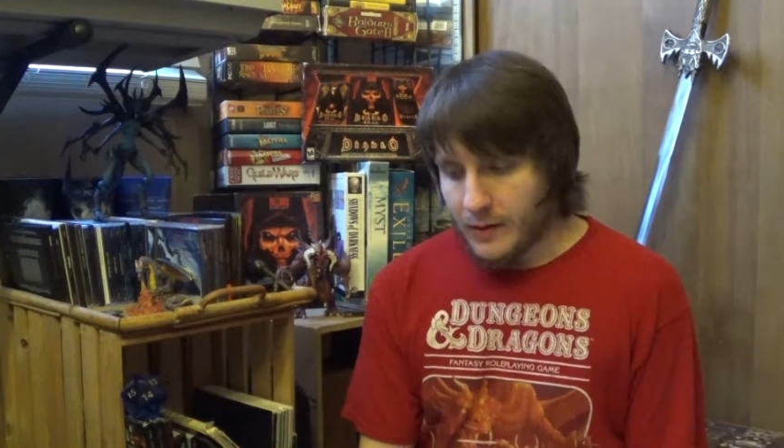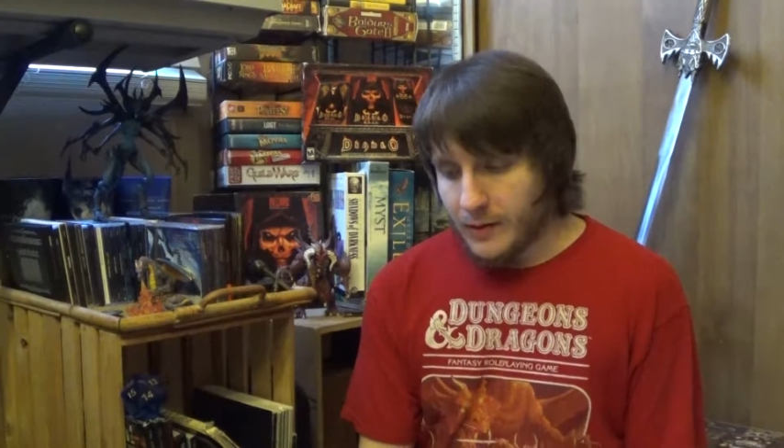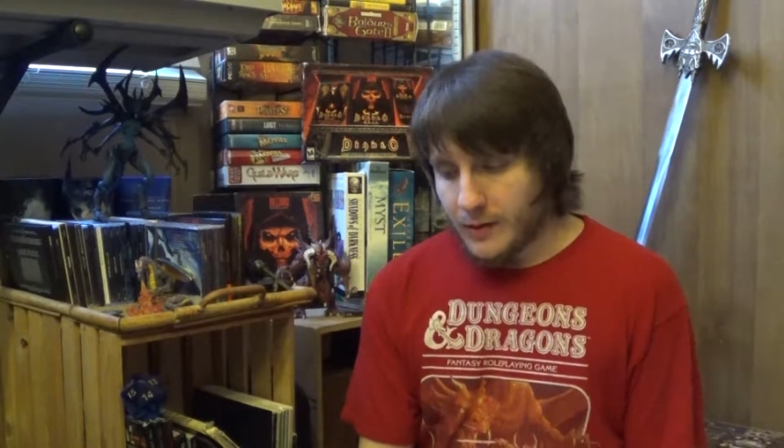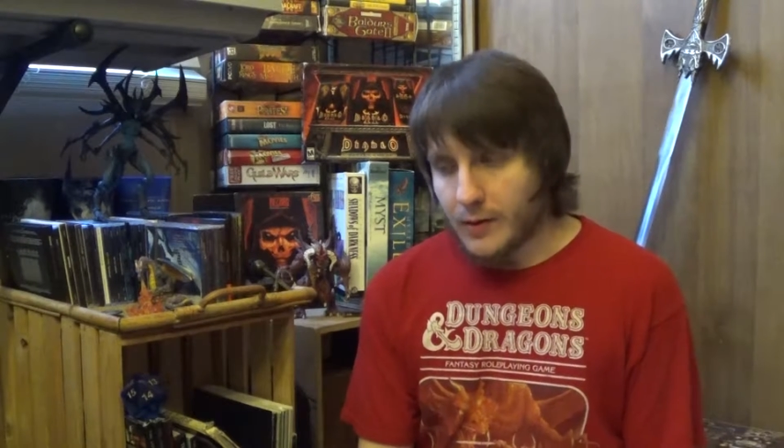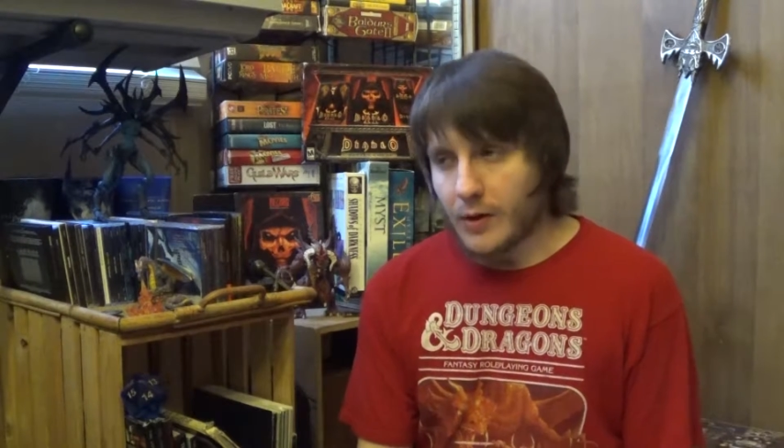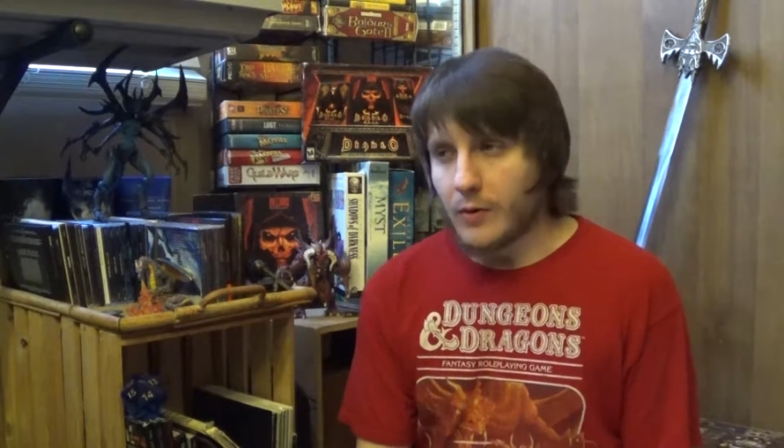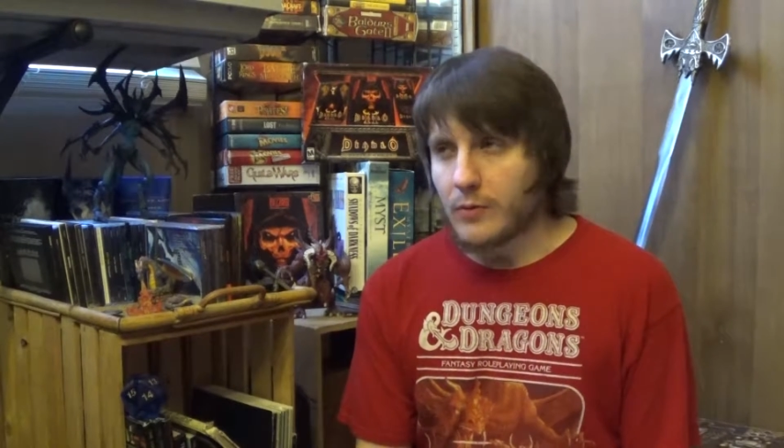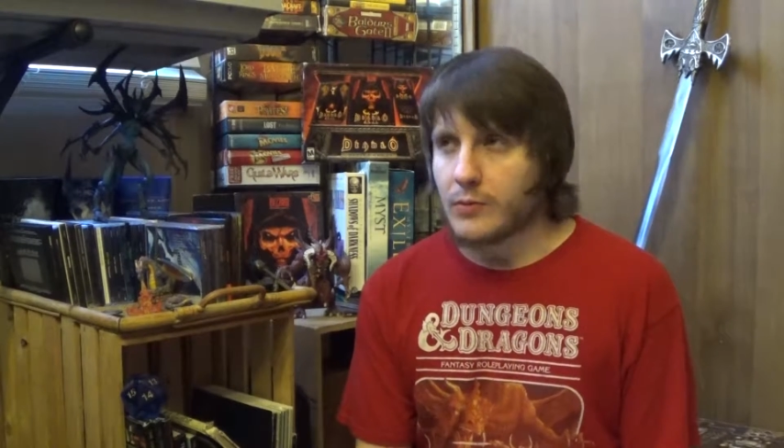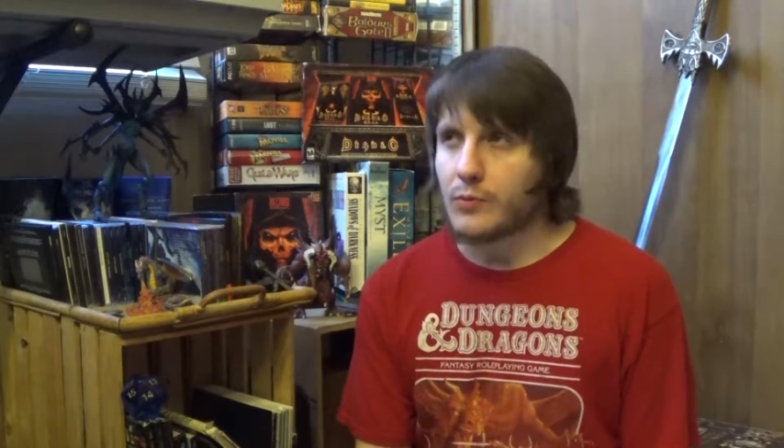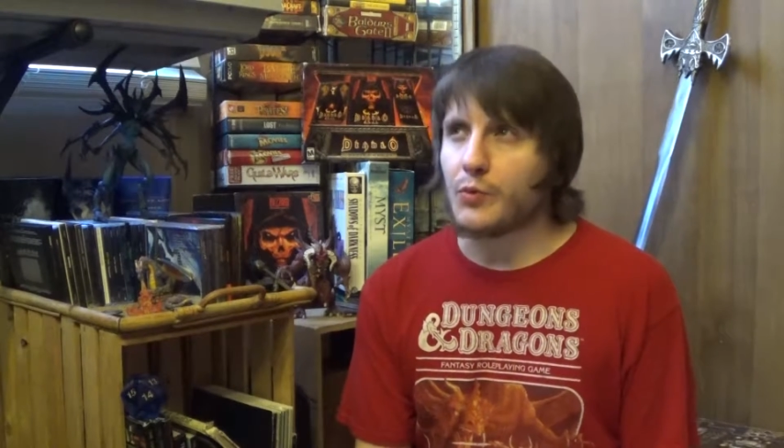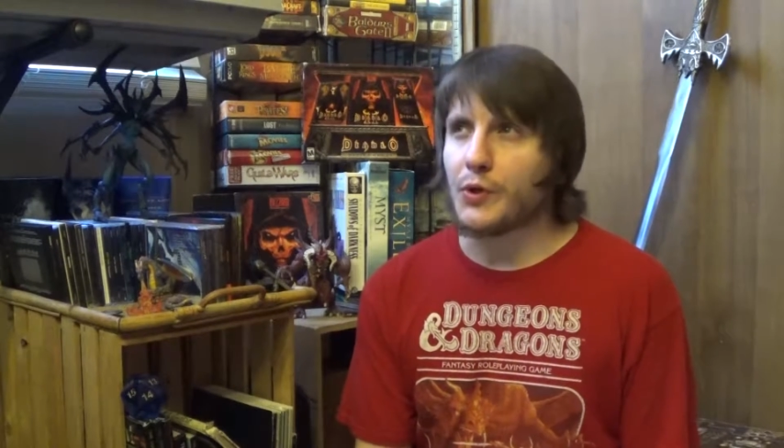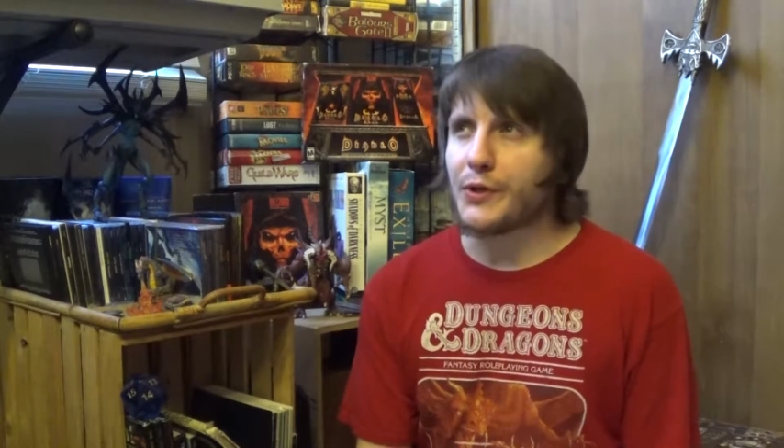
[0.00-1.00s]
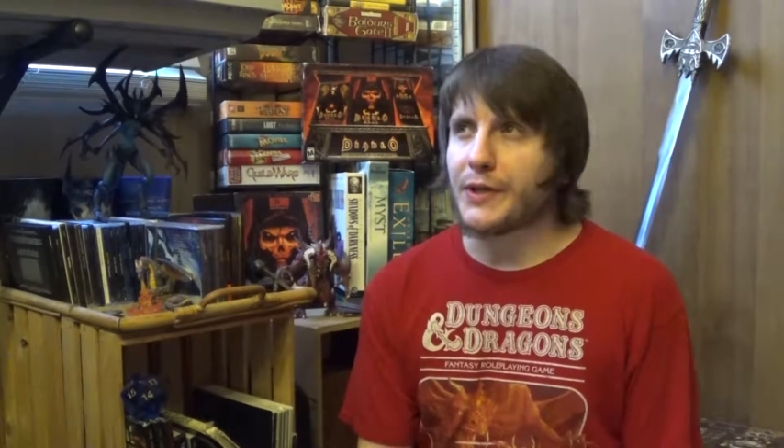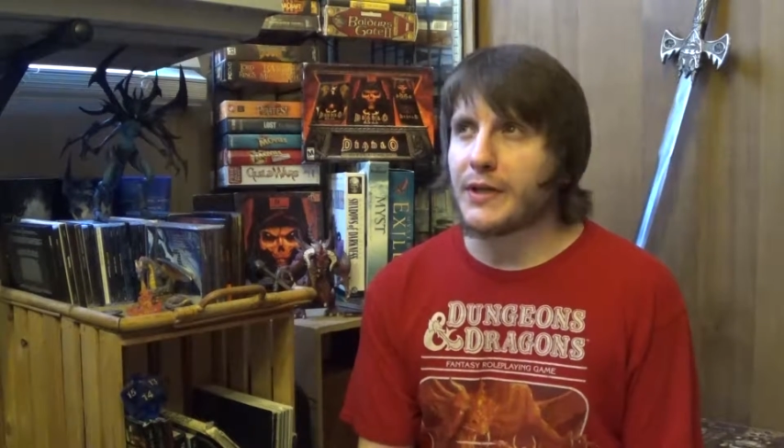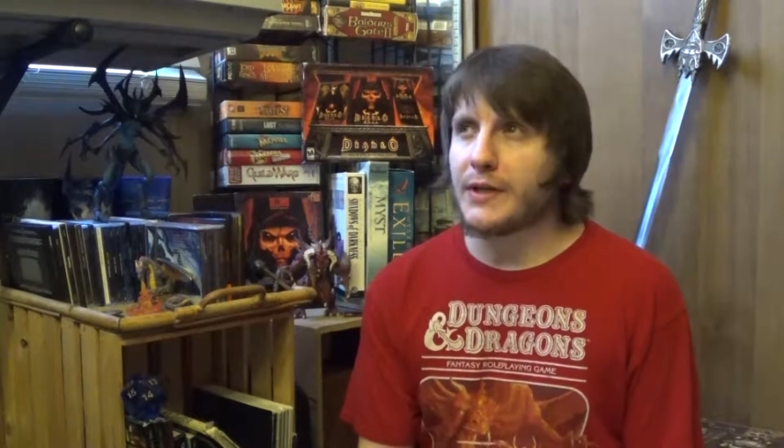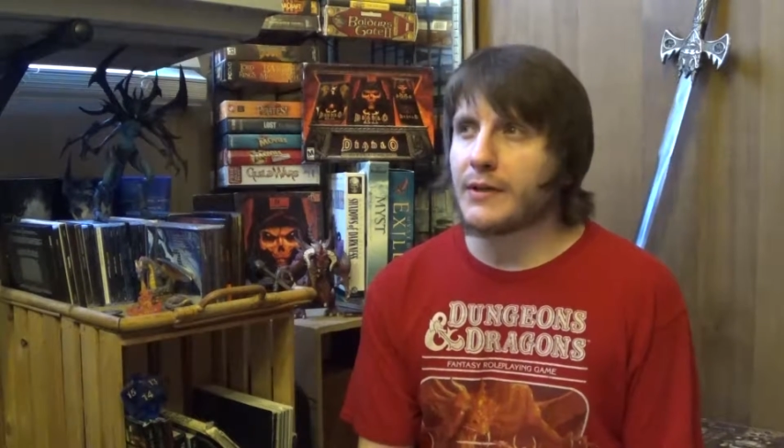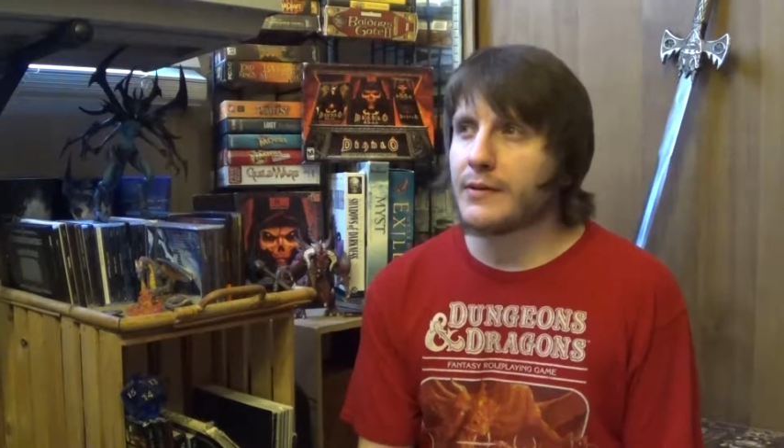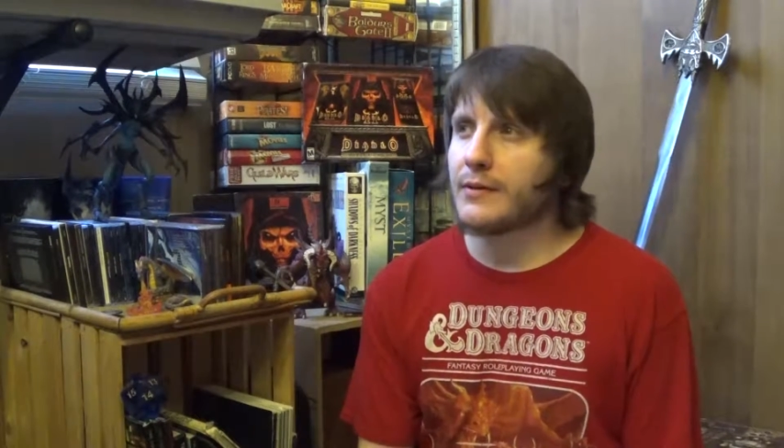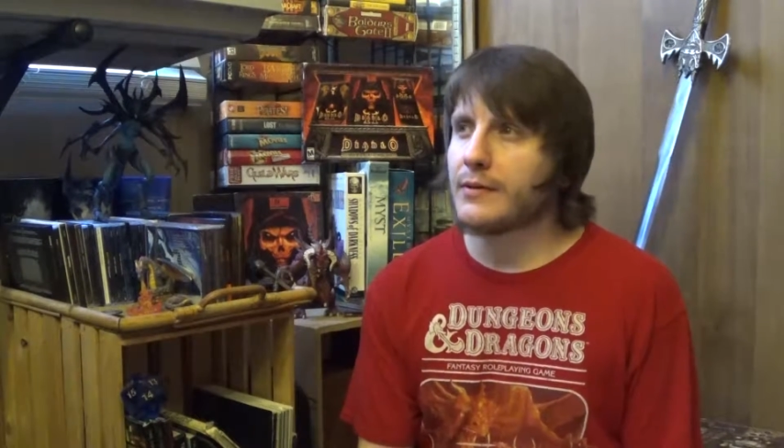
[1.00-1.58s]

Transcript: You know, really,